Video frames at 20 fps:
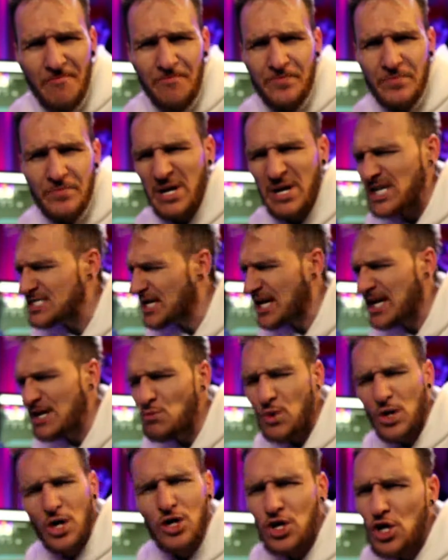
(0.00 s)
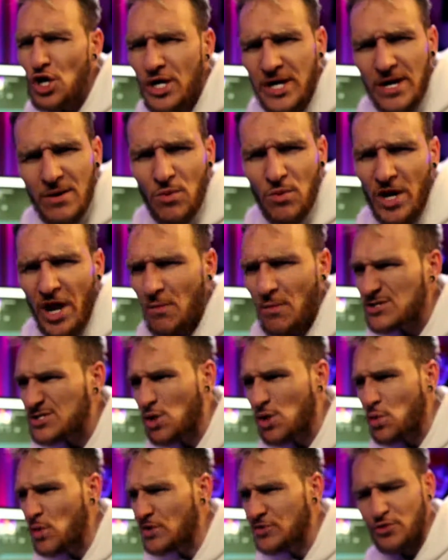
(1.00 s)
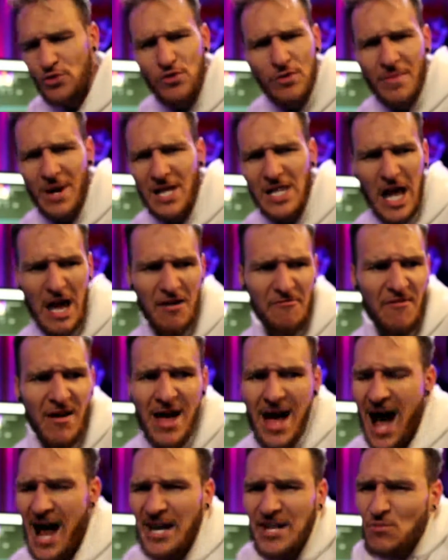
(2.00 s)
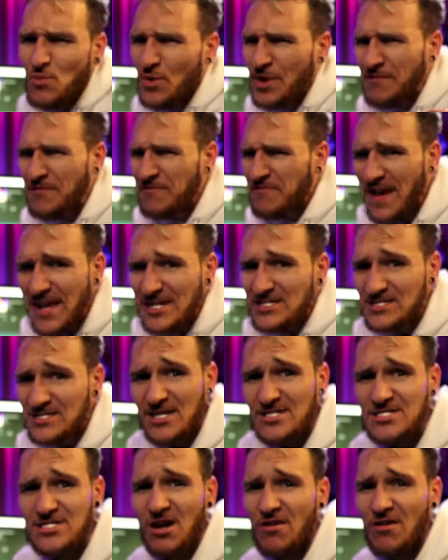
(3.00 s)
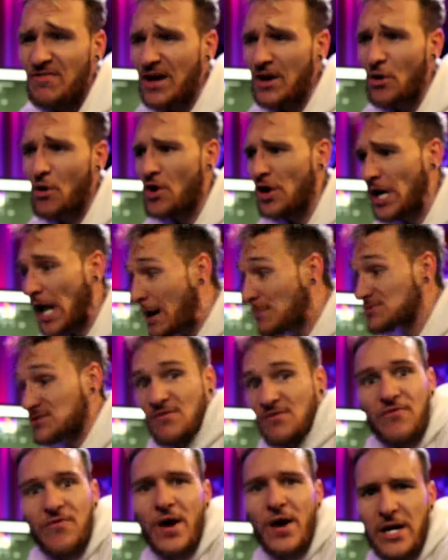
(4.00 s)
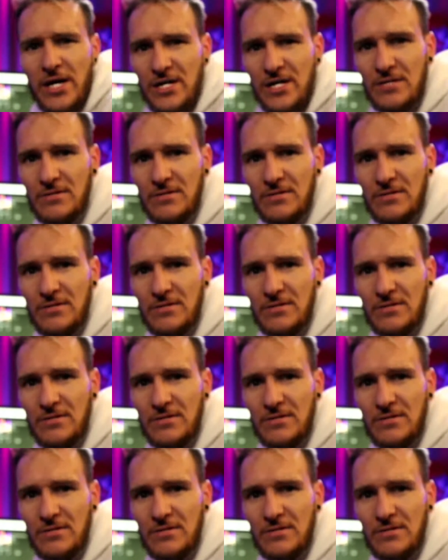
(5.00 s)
Because I didn't want to look at what I was going through in my life. I didn't want to face that stuff head on. I was afraid.